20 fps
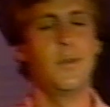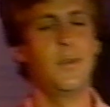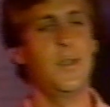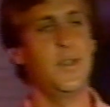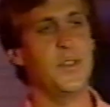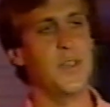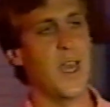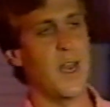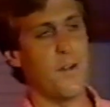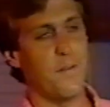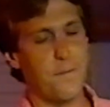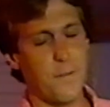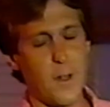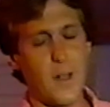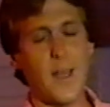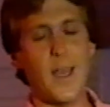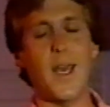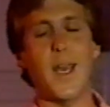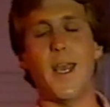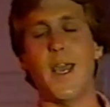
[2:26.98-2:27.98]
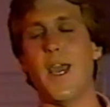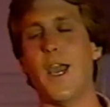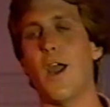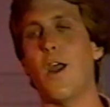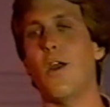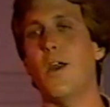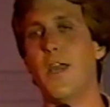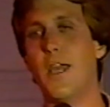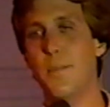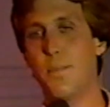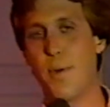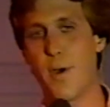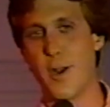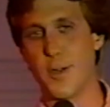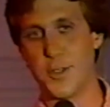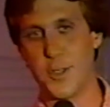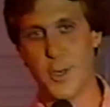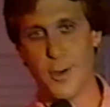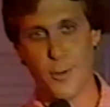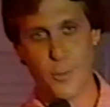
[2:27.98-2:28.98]
He's got a full head of hair. He
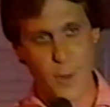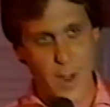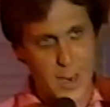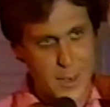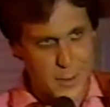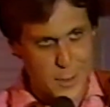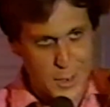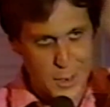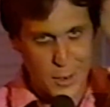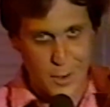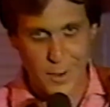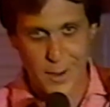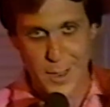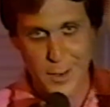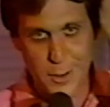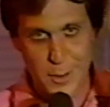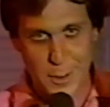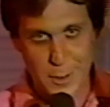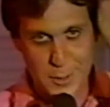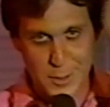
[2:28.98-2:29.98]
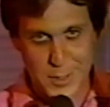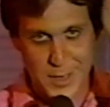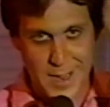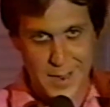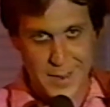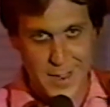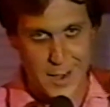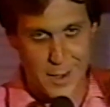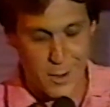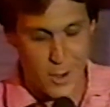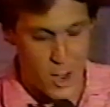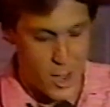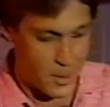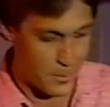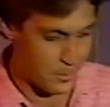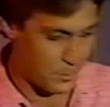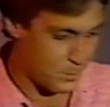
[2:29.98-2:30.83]
parts it right here. I don't understand that at all.